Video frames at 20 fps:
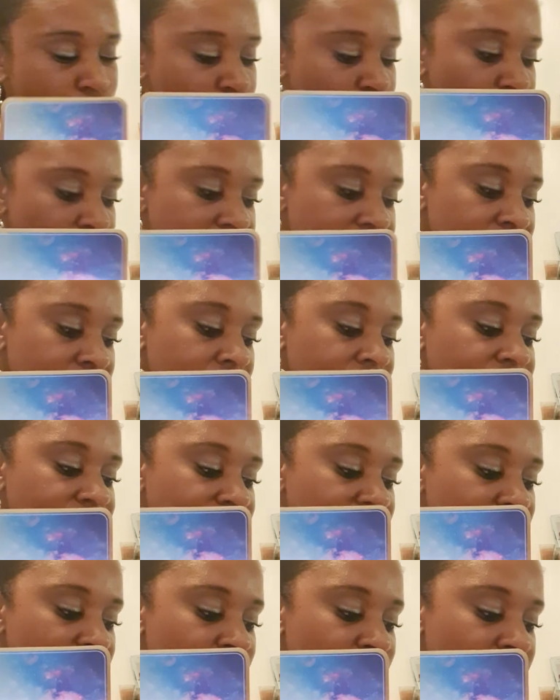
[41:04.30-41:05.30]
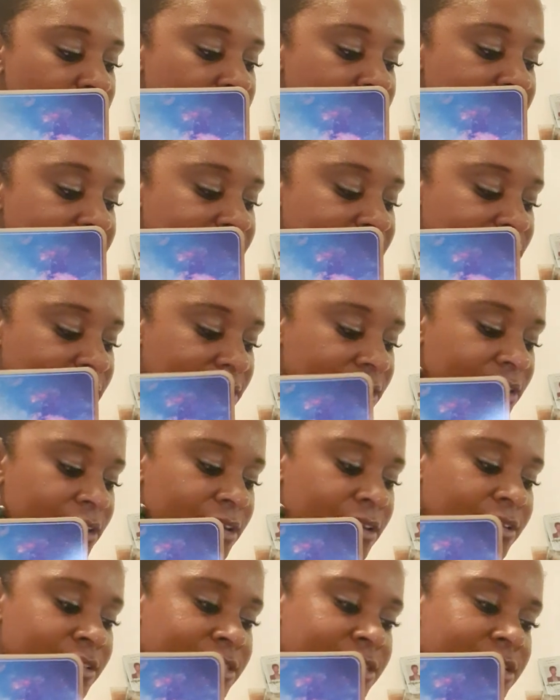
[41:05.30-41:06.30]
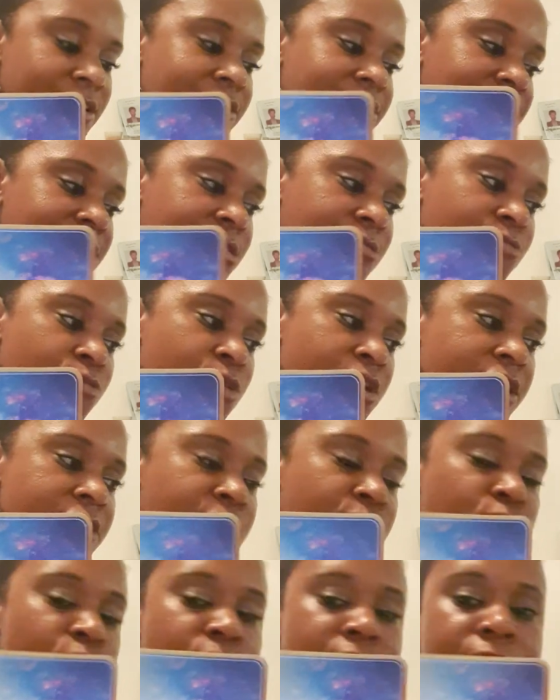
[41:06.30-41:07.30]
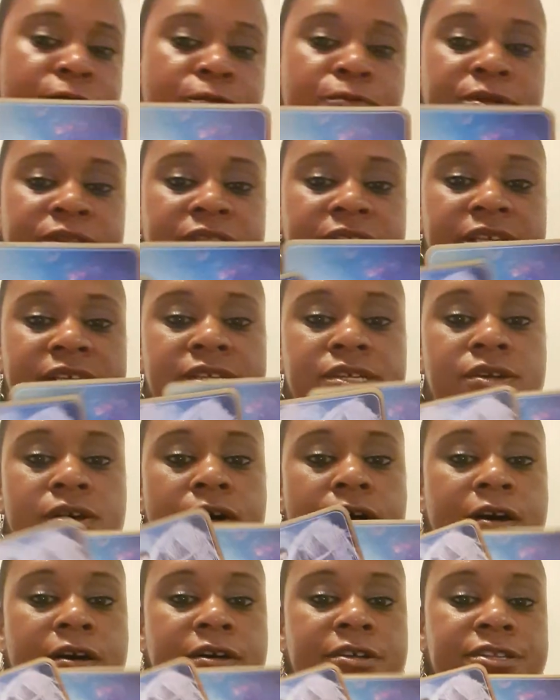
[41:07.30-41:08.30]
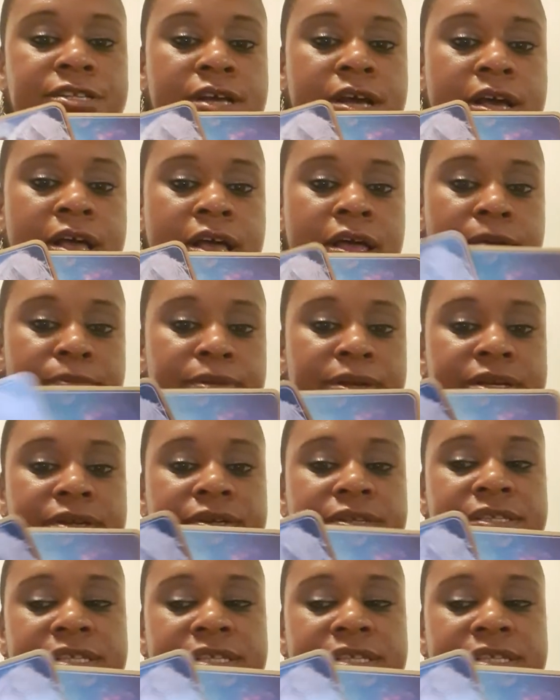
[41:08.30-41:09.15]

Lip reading: which I feel like it does work well with this card, because